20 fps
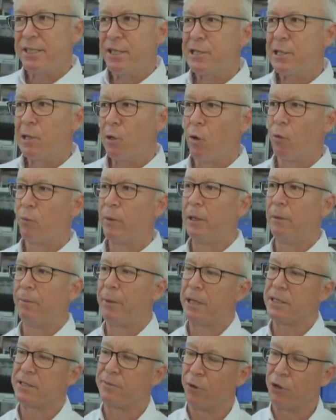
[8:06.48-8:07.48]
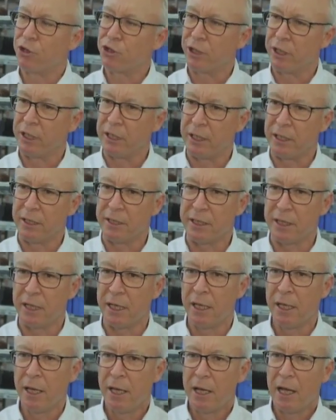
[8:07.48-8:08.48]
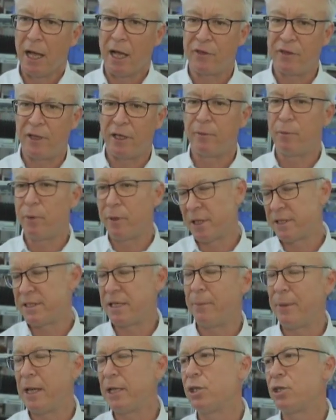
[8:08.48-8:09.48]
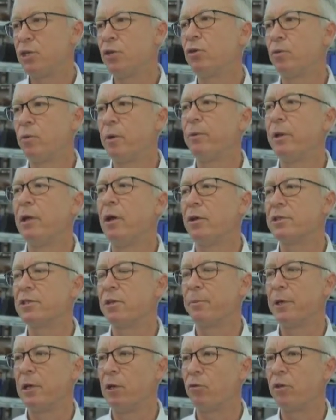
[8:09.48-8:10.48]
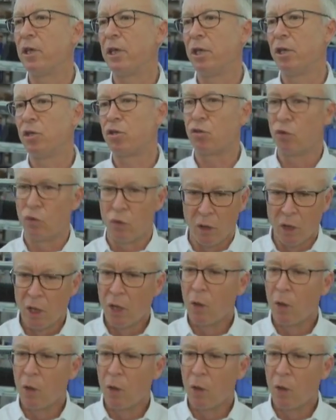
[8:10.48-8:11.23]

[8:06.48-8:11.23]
this long wheelbase version in India, I think with the same attitude we will also be looking into